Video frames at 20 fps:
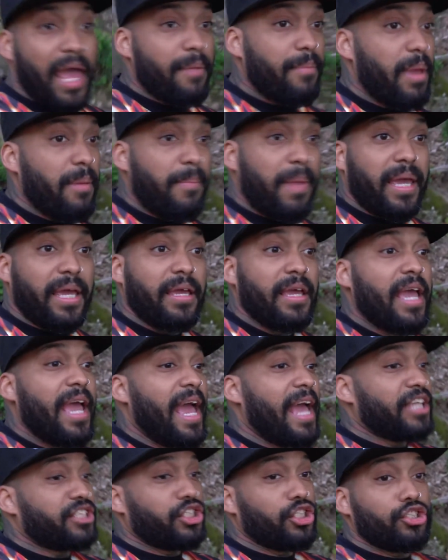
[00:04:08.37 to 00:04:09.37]
MMA
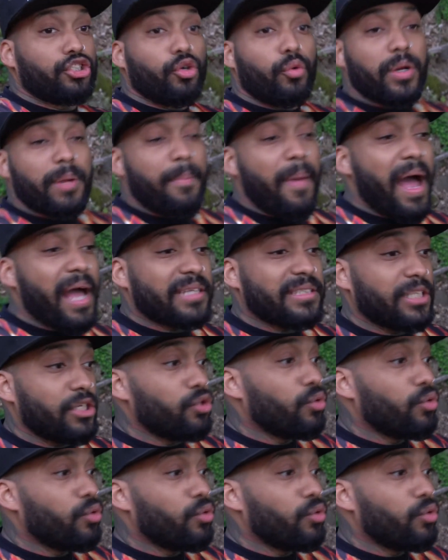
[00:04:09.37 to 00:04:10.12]
and she's doing the boxing.